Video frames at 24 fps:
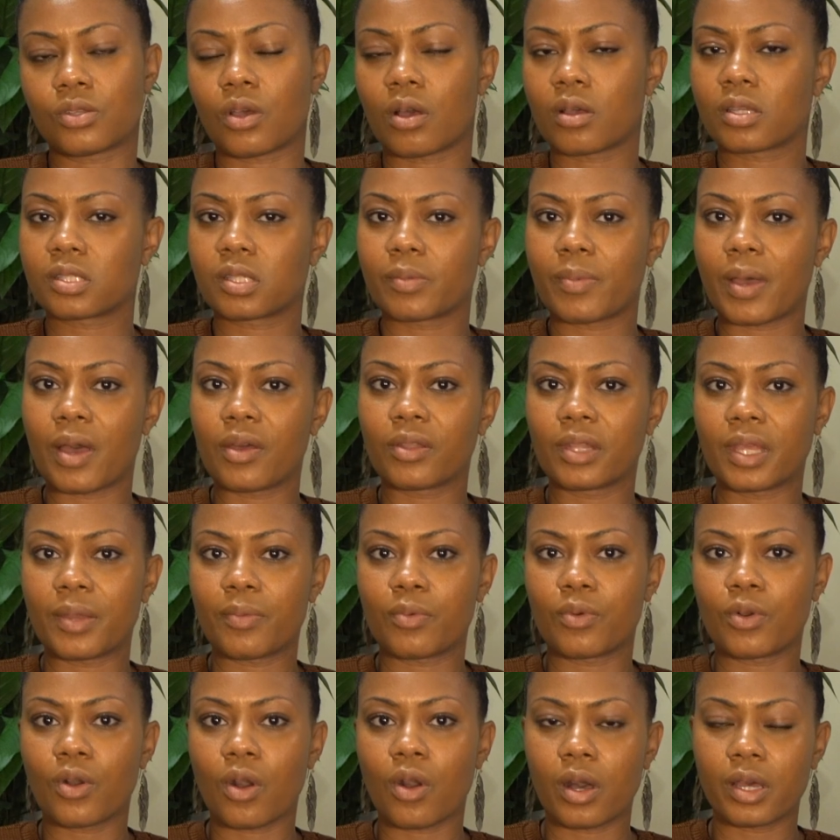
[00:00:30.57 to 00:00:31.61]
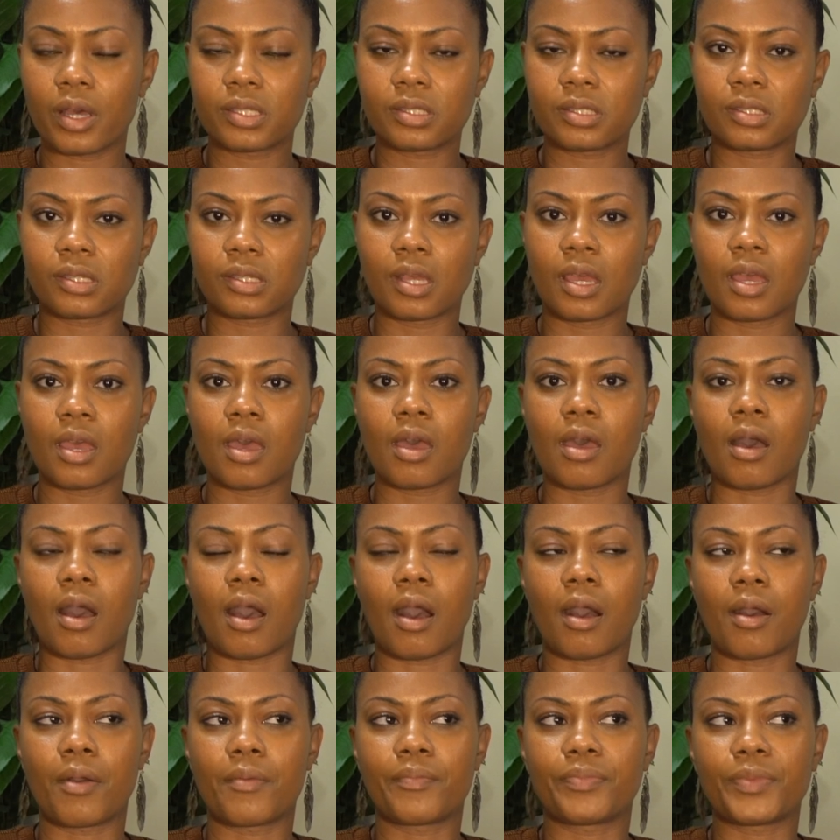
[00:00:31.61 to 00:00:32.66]
talks about label costs,
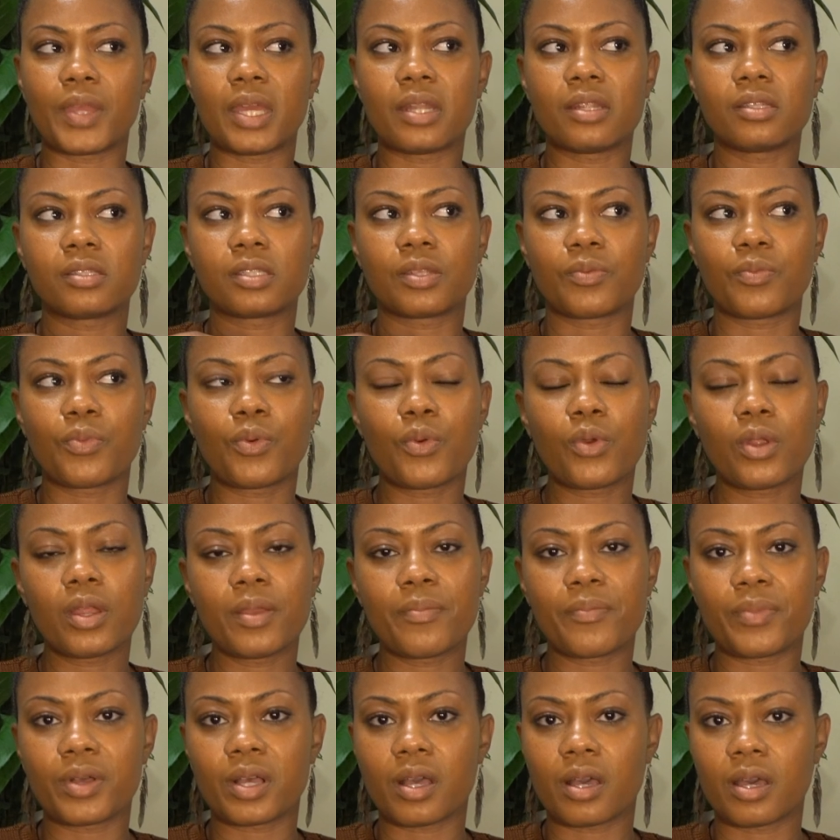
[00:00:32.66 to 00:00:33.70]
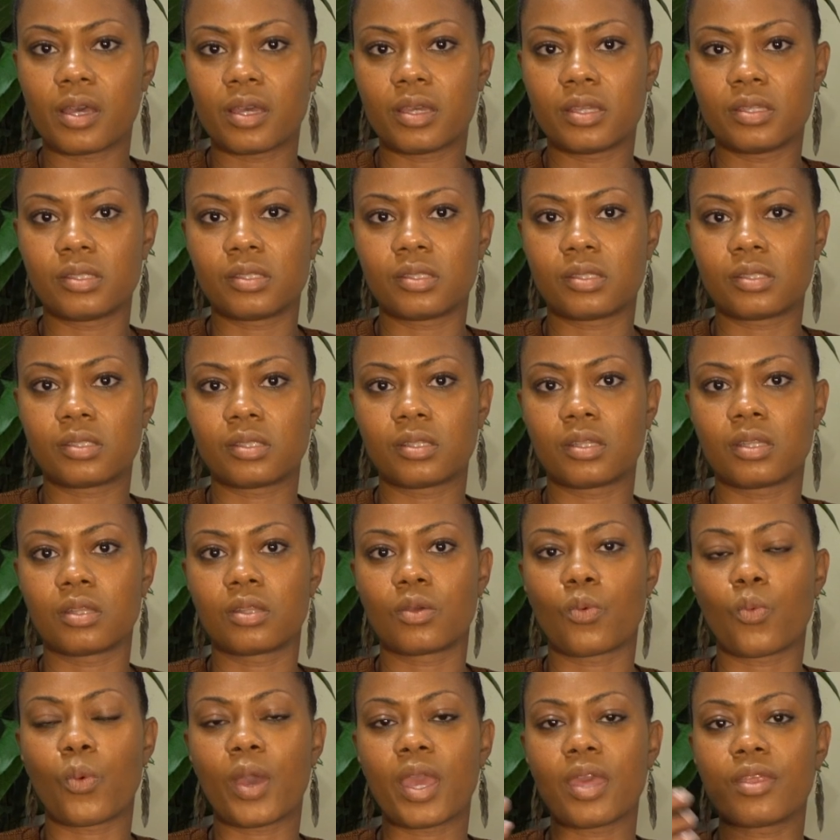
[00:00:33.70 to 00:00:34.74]
and it's important because
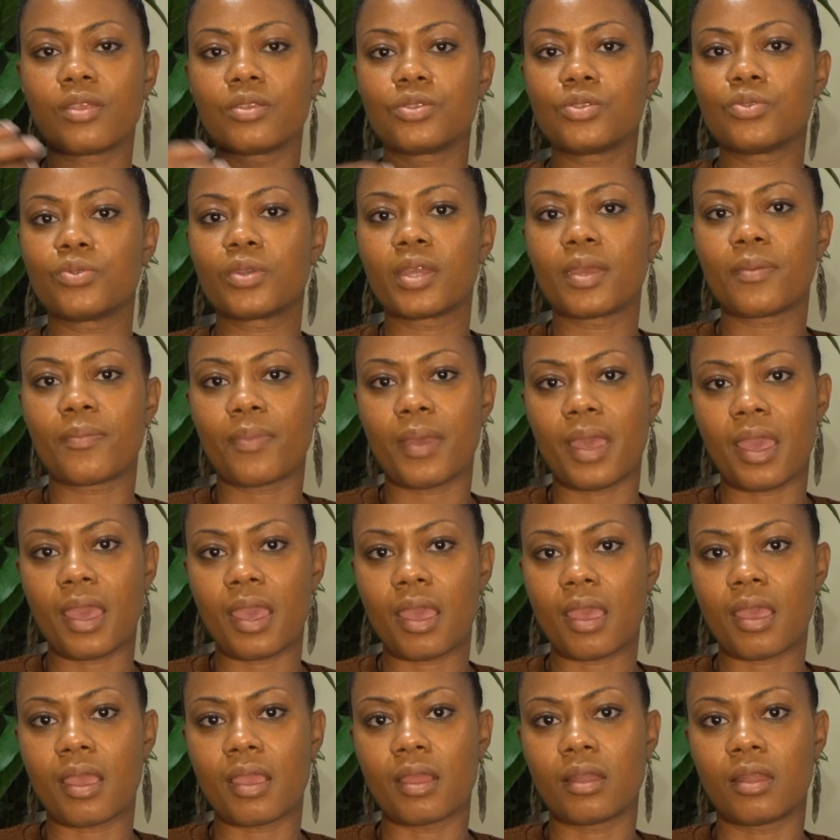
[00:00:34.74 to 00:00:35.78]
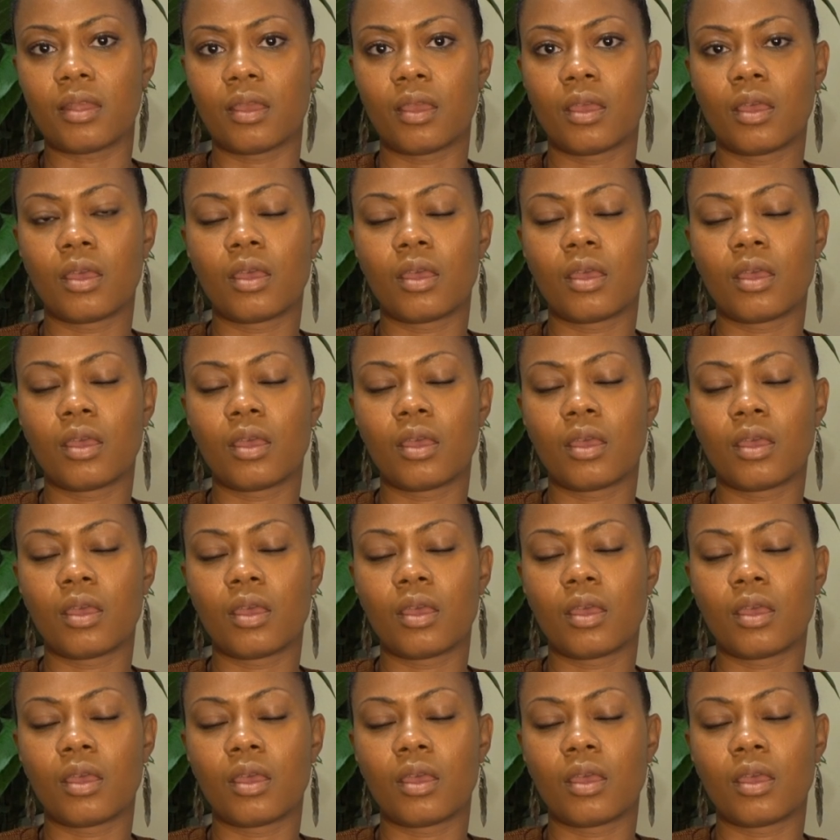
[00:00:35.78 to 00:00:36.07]
the way that you get paid,